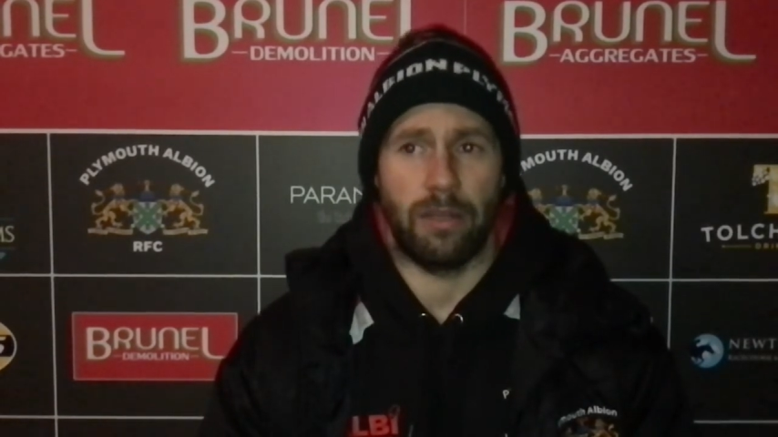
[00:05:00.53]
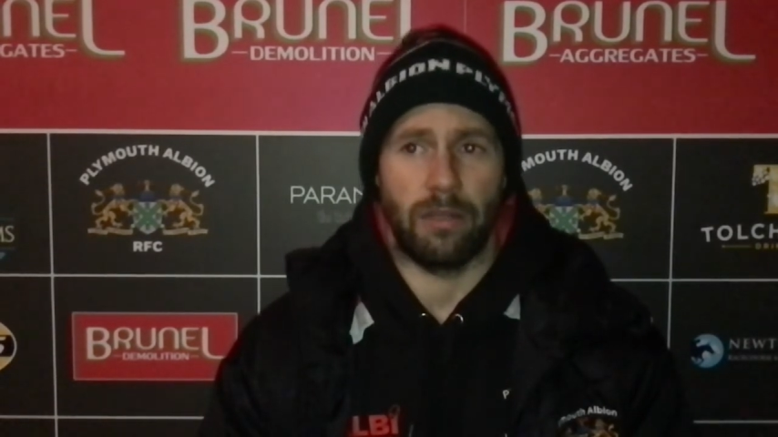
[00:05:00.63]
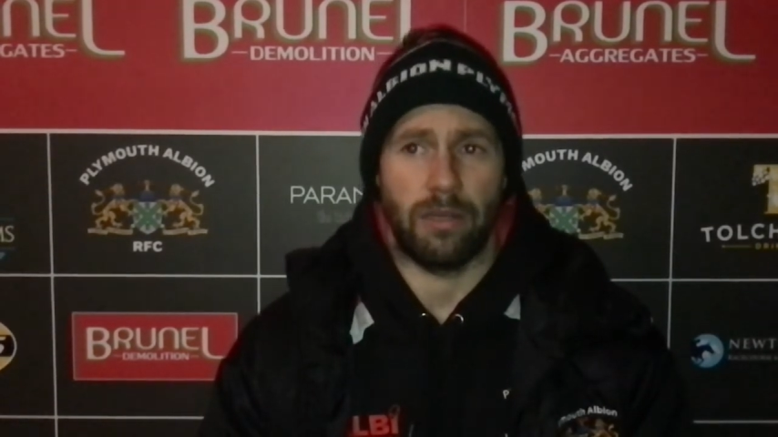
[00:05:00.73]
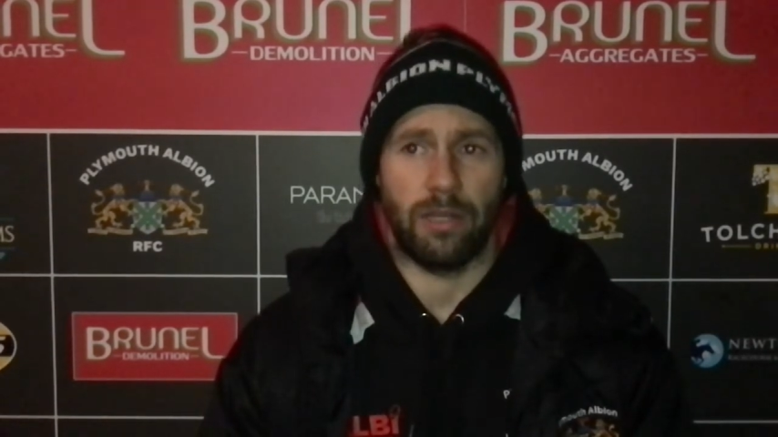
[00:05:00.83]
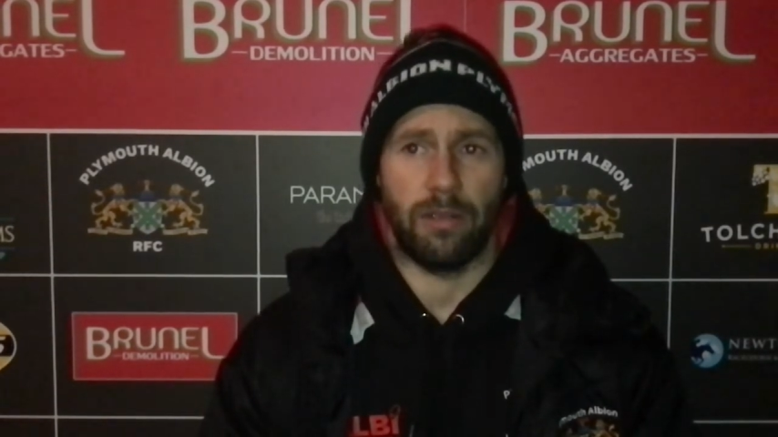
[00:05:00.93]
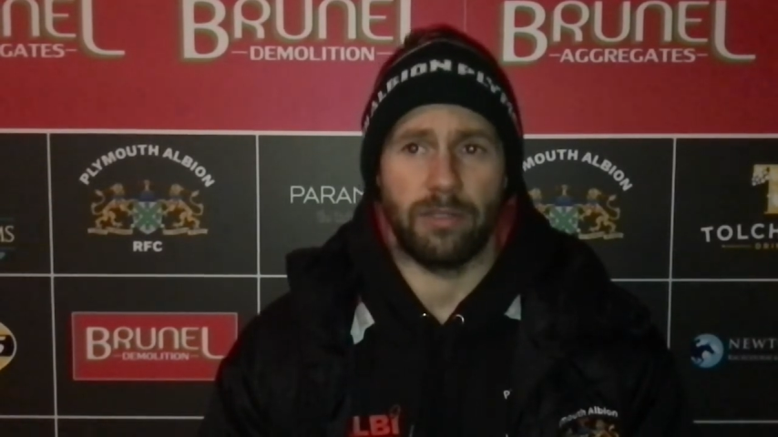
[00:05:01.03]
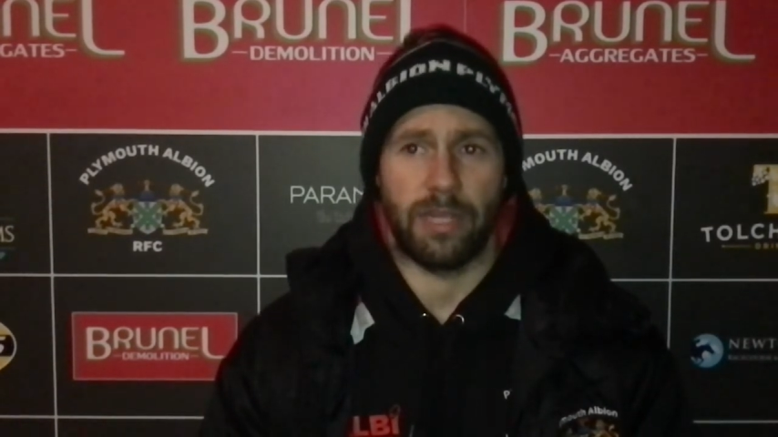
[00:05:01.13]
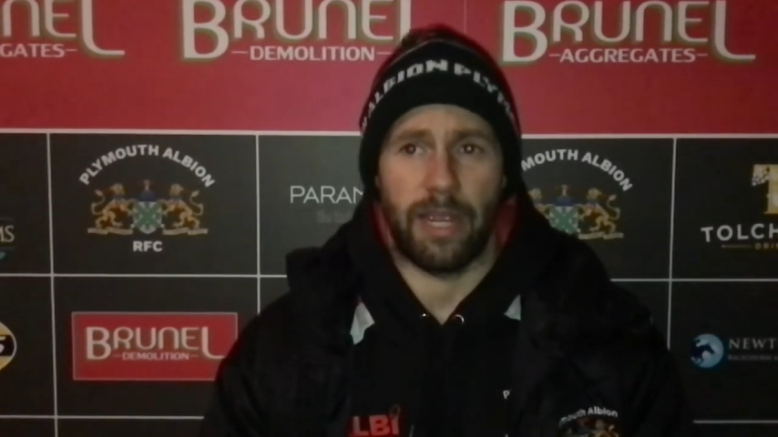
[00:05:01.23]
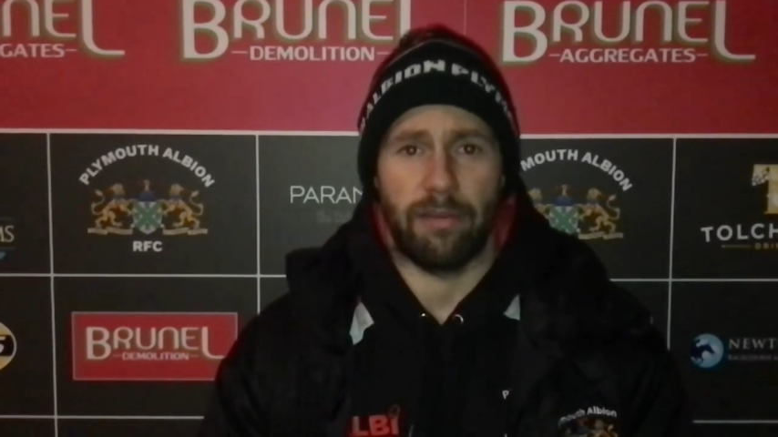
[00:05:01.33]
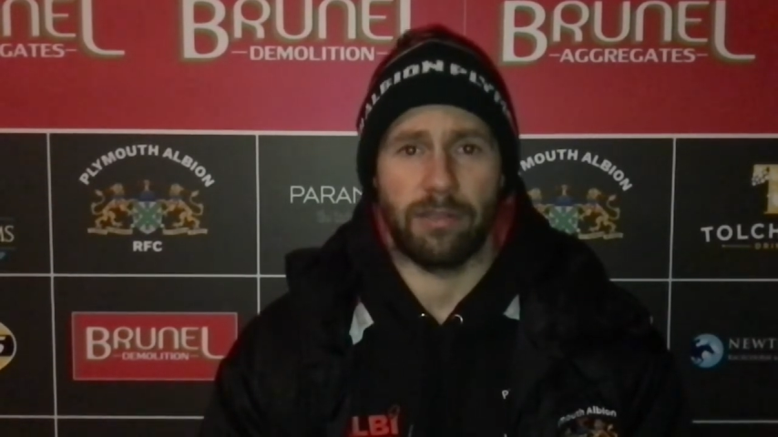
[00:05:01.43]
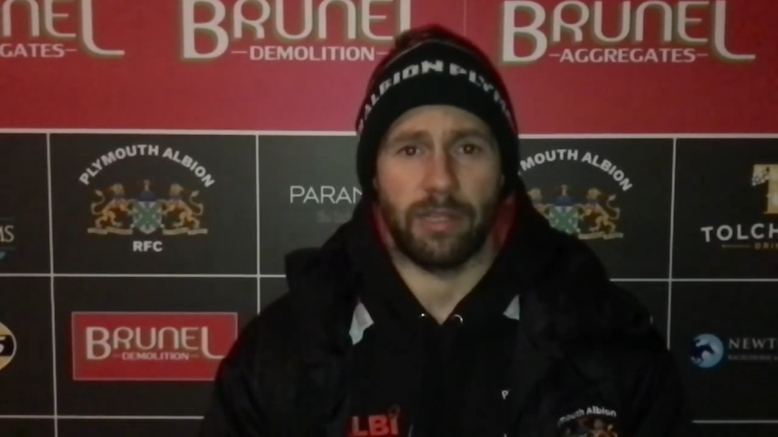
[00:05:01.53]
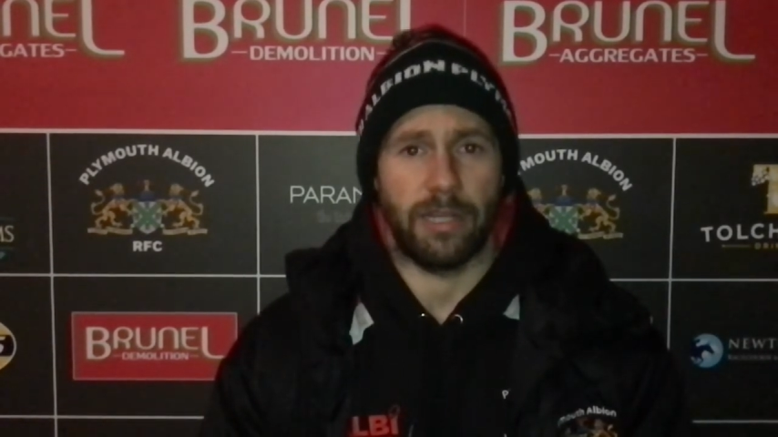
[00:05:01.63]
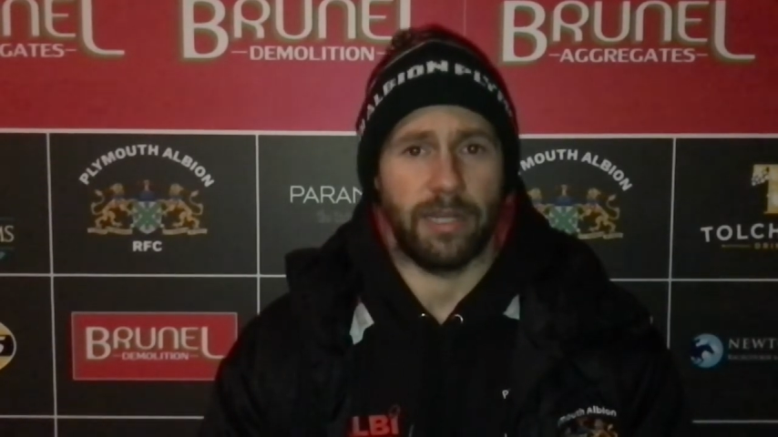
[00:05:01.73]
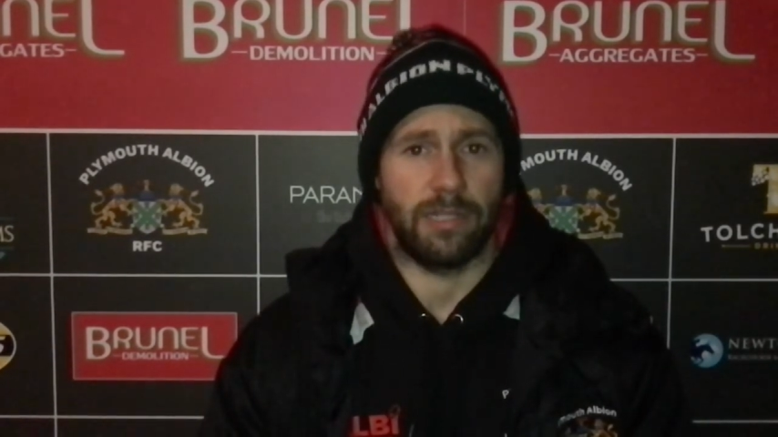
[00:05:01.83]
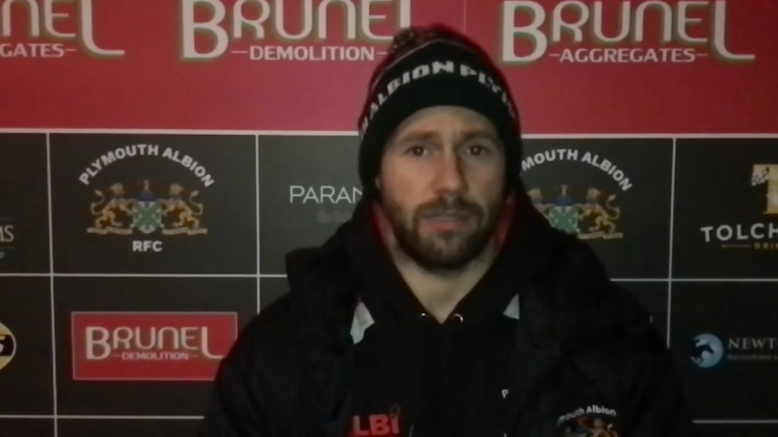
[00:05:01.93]
and he knows the areas that he
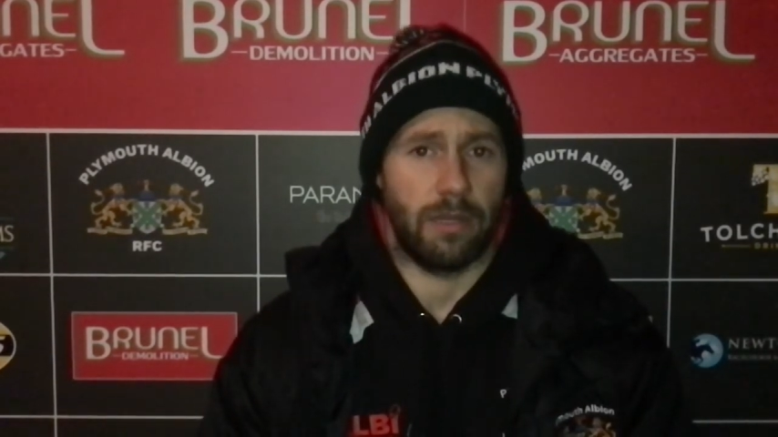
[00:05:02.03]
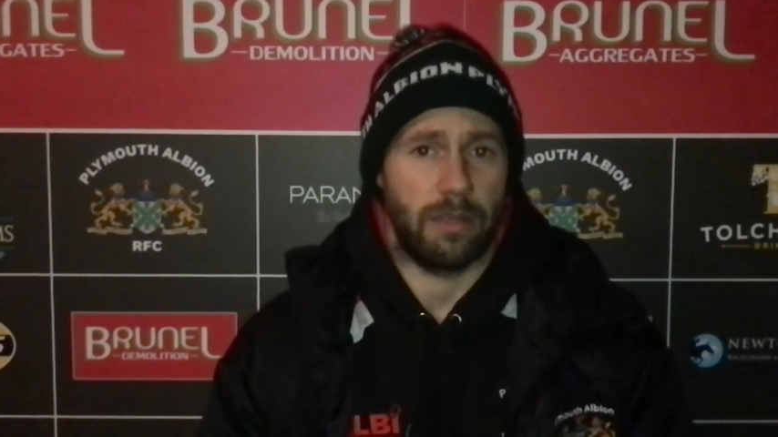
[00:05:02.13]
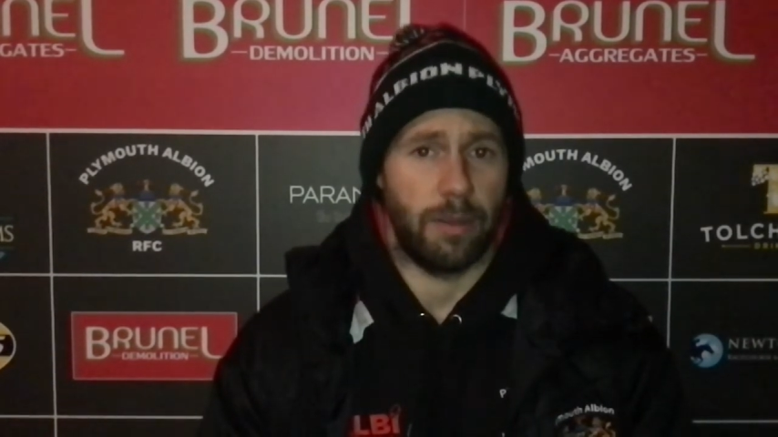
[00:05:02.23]
needs to